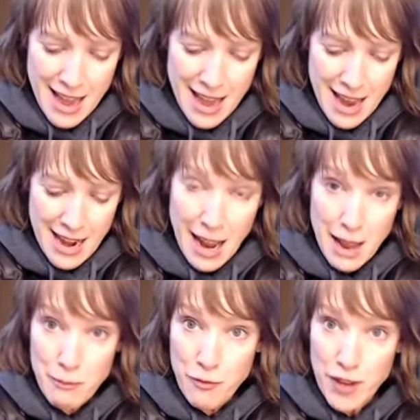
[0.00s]
And I
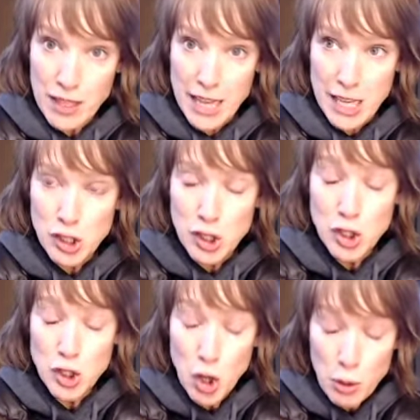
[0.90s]
am feeling
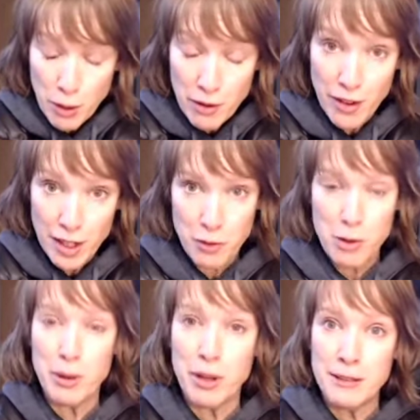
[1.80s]
super
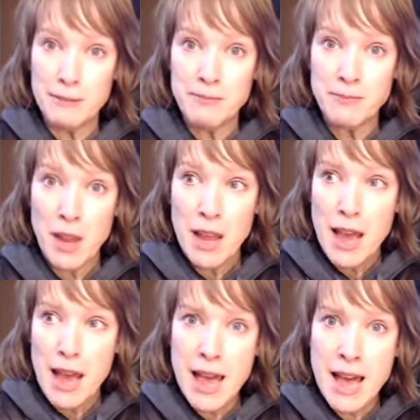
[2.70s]
vulnerable
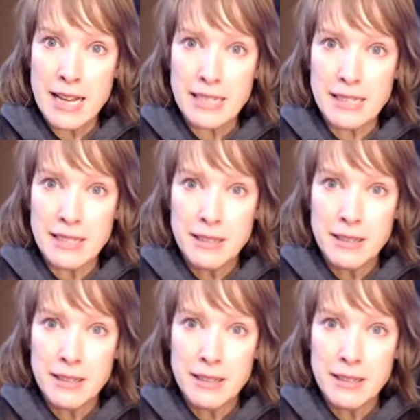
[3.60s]
and